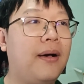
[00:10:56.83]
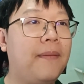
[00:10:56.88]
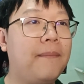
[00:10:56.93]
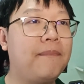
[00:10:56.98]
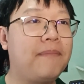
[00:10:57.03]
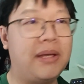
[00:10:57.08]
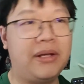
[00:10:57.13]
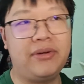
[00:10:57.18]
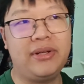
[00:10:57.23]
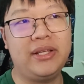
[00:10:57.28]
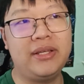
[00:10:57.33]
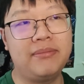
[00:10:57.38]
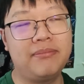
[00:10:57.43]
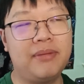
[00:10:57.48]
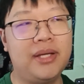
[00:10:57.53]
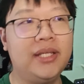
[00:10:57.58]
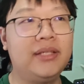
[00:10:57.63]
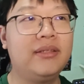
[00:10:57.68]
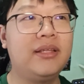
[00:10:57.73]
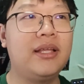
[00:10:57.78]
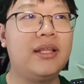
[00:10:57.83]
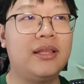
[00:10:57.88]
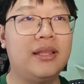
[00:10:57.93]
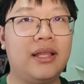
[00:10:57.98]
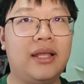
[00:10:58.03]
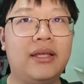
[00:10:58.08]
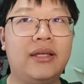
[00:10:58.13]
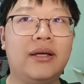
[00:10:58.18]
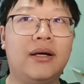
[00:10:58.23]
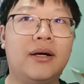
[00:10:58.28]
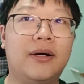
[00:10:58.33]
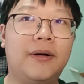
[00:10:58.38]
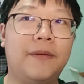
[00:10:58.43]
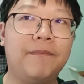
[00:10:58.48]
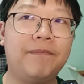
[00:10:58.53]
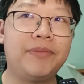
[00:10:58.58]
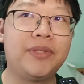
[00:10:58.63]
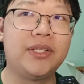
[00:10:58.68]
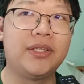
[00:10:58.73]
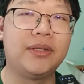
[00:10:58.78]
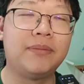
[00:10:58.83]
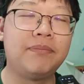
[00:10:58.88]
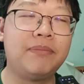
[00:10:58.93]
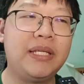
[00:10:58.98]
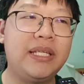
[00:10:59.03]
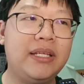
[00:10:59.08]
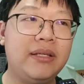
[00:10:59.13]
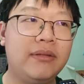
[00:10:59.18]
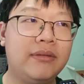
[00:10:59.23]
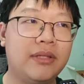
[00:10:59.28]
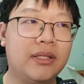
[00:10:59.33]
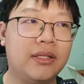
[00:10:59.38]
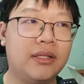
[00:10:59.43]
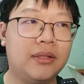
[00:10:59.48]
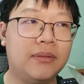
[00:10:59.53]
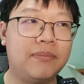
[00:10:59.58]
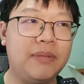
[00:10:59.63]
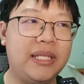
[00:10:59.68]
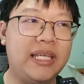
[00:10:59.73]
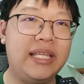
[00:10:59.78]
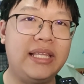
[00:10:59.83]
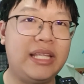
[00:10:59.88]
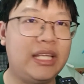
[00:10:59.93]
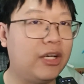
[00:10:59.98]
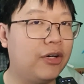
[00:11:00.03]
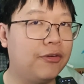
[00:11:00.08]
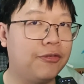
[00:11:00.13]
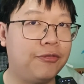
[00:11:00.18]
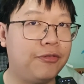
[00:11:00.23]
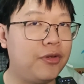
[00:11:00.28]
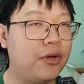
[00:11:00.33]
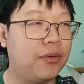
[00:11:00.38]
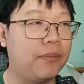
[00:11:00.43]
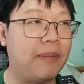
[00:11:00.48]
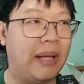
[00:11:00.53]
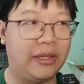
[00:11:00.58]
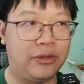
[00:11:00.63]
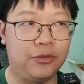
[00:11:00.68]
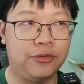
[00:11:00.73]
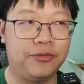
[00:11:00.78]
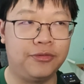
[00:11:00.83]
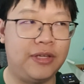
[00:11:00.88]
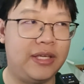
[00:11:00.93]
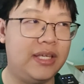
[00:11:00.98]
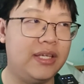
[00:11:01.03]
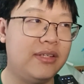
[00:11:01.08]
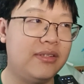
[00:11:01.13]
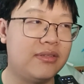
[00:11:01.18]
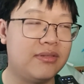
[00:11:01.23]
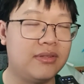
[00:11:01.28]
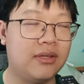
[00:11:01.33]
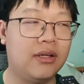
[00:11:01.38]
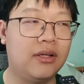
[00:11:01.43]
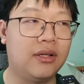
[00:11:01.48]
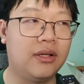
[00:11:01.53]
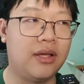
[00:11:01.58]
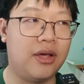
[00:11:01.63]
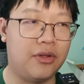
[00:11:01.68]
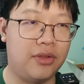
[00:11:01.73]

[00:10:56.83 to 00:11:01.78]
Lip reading: bearing in mind that like the beginning of your battle phase, or